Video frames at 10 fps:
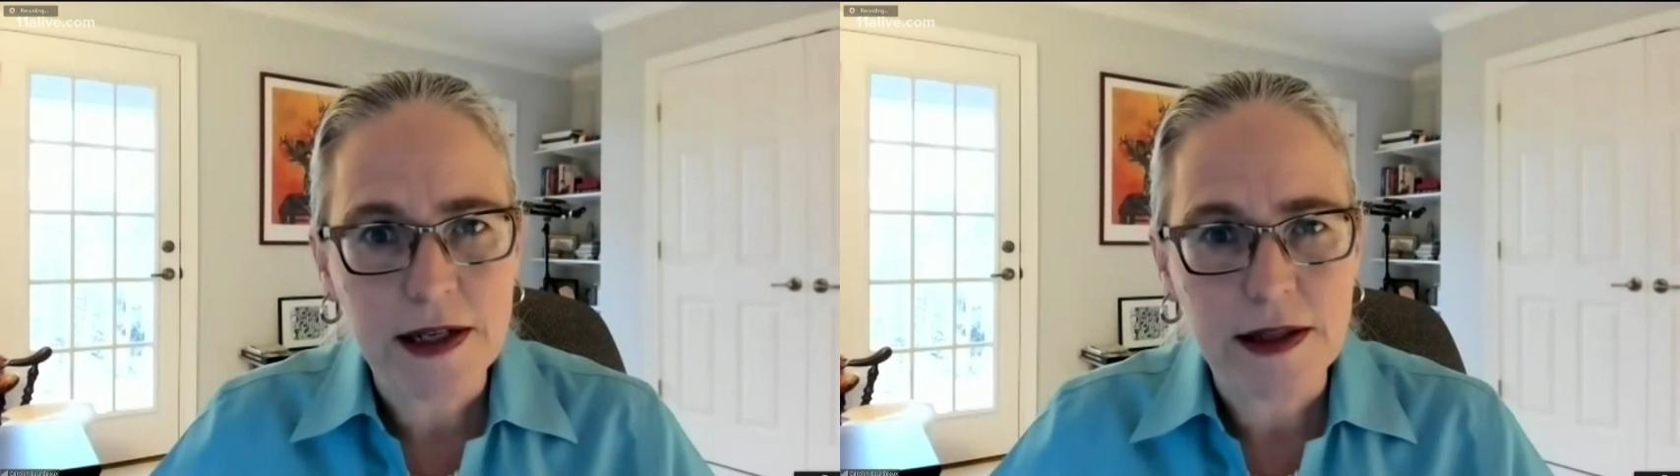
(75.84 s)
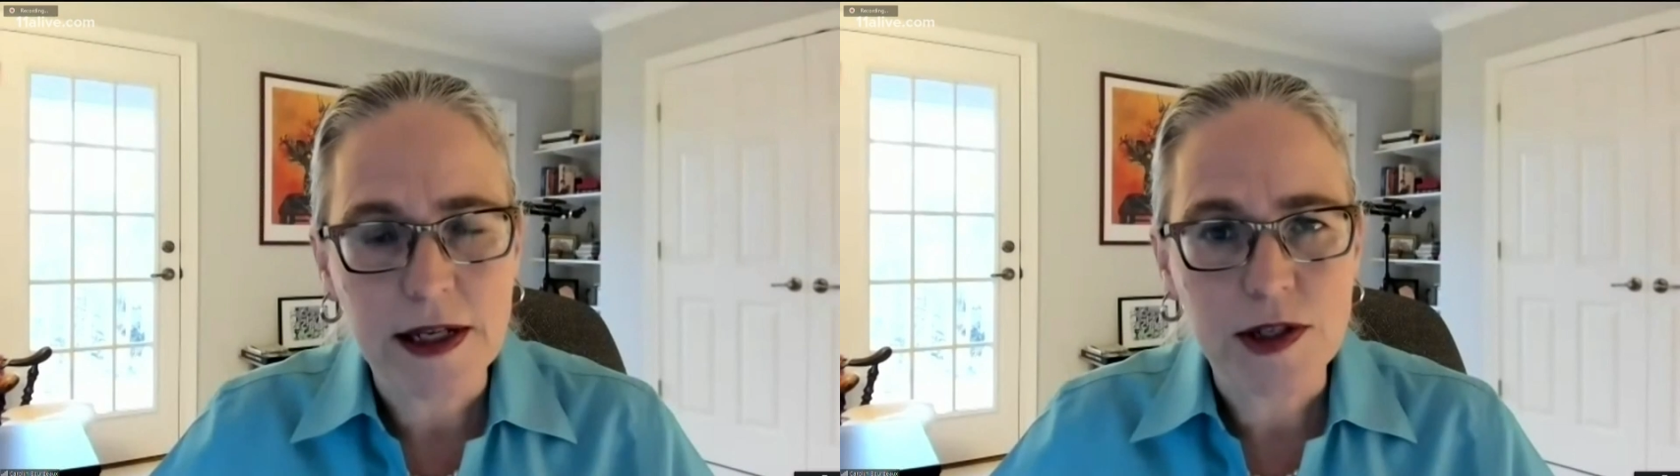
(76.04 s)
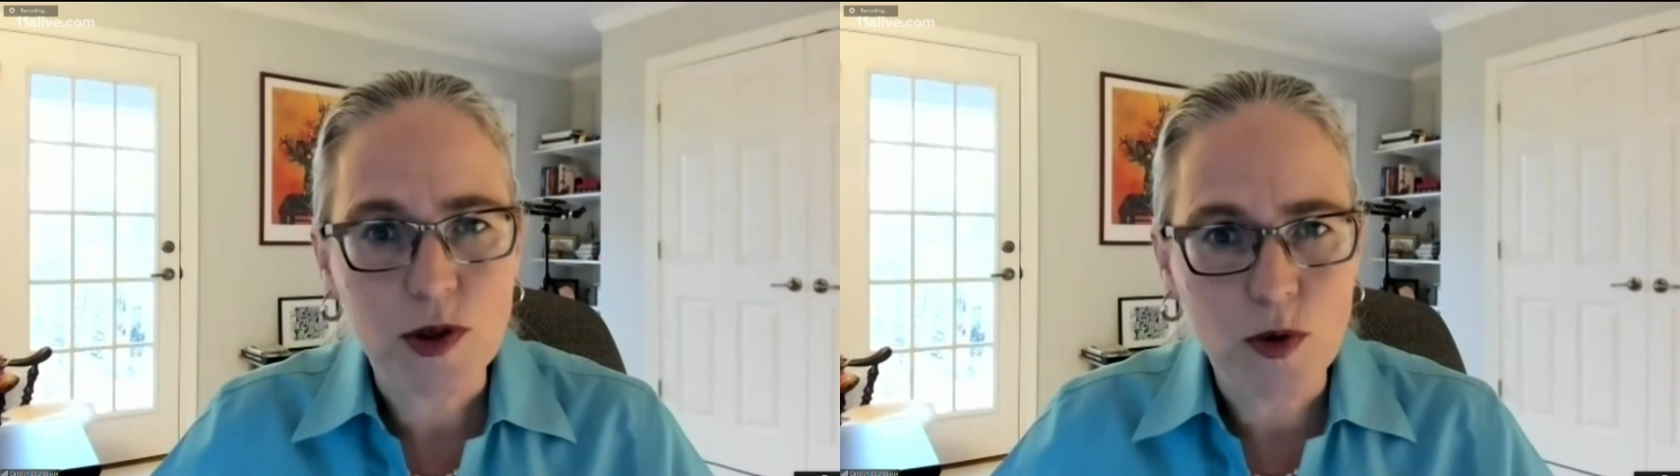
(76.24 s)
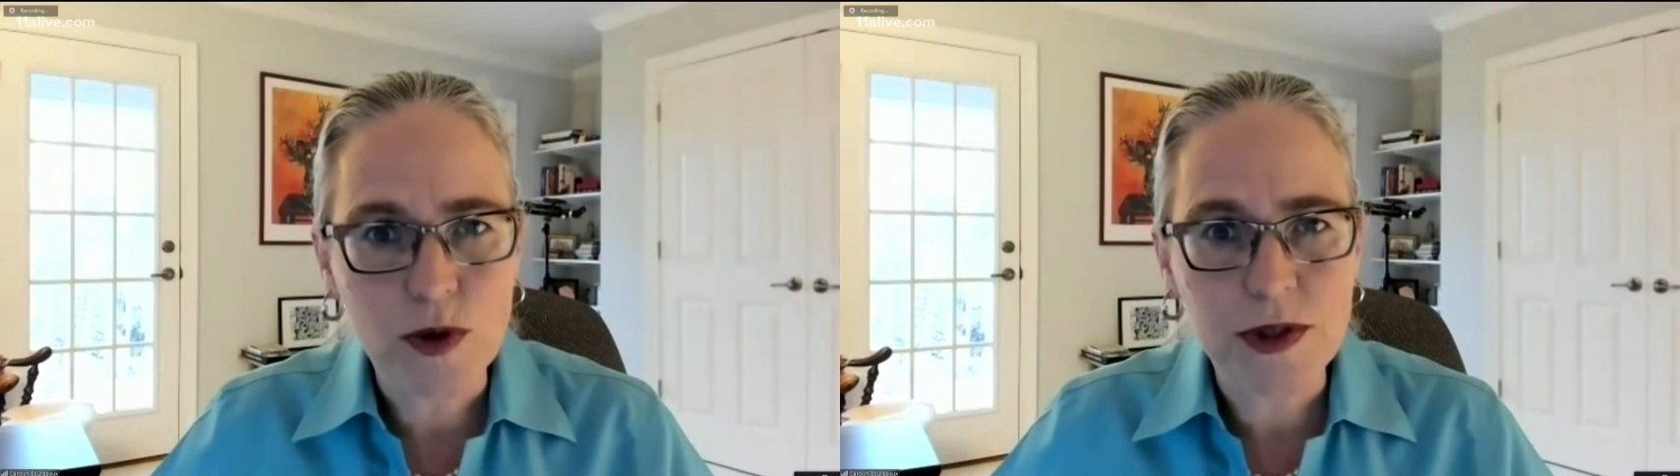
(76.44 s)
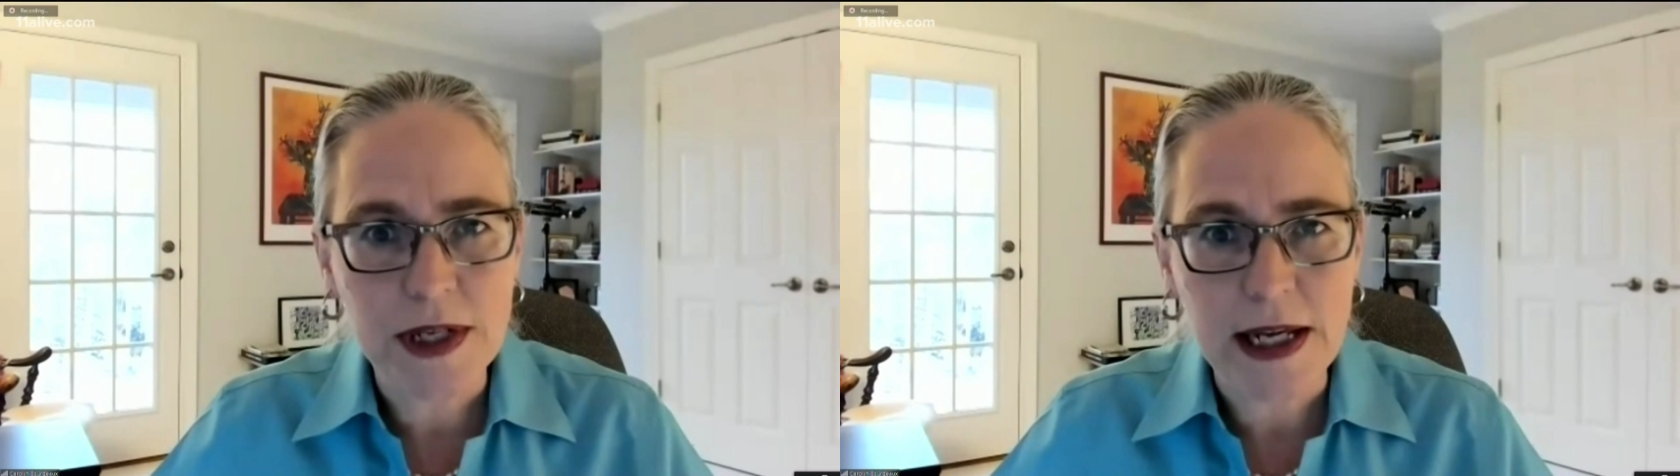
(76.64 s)
that
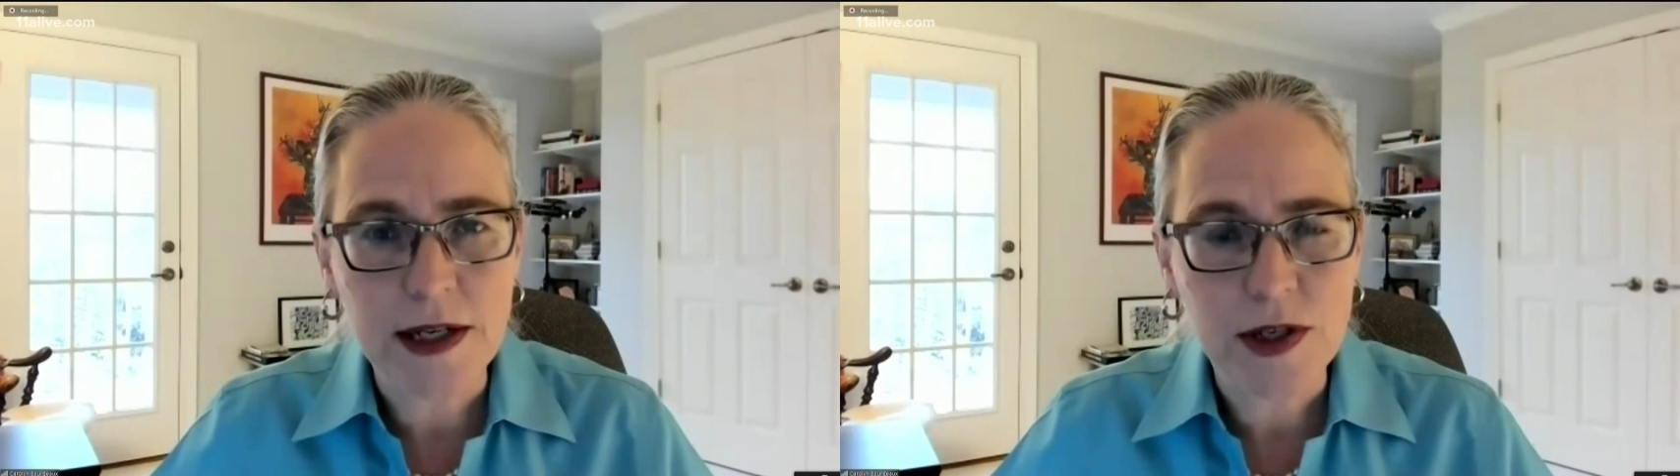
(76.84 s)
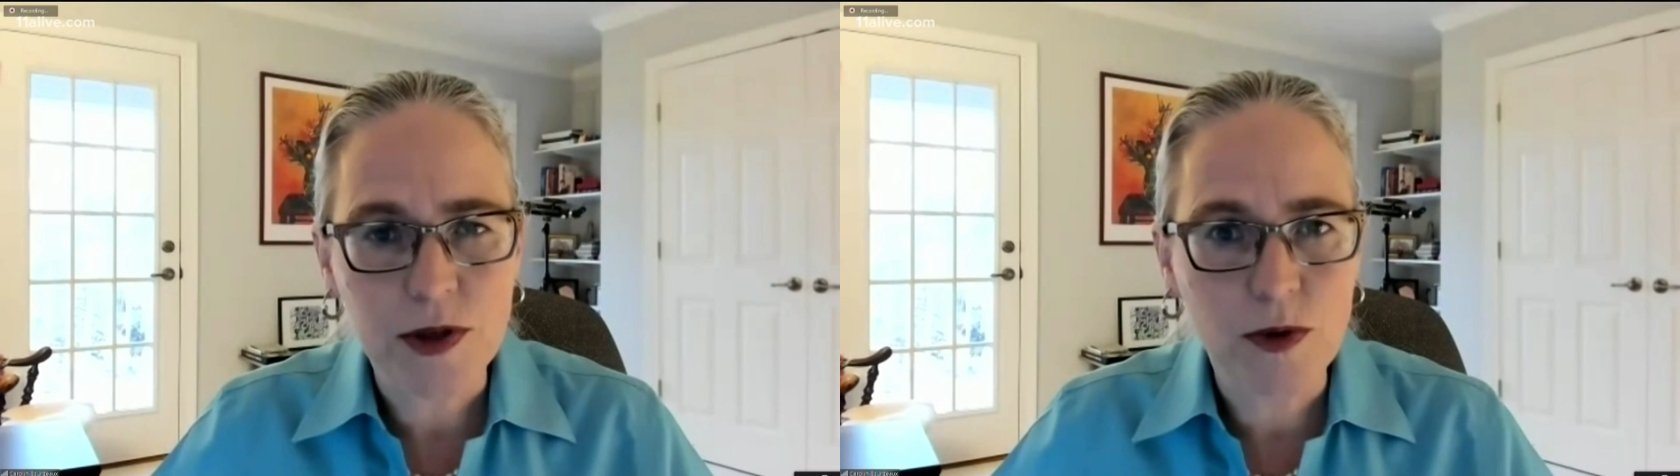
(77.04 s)
schools need to